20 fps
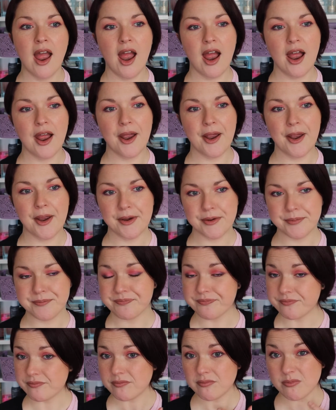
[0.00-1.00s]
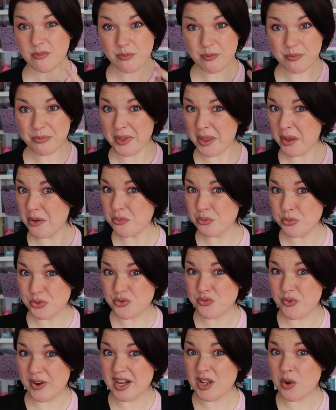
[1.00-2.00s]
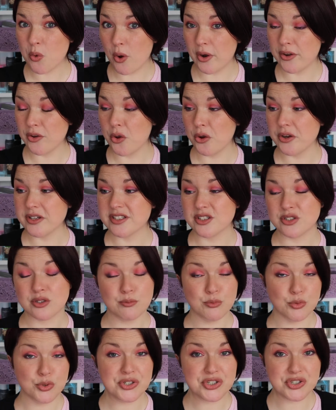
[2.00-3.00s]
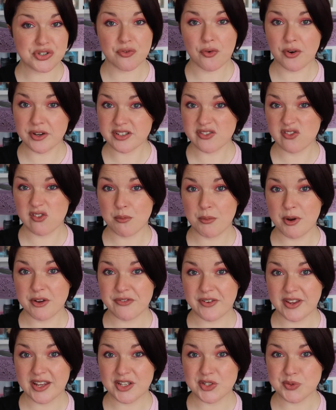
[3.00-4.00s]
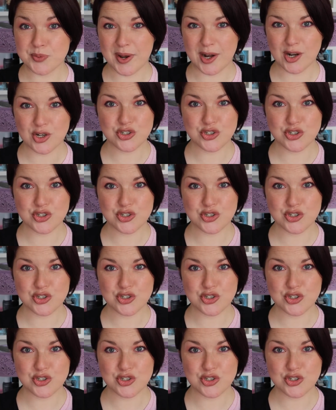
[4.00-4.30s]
Was really quite nice as a moisturiser for my feet as well.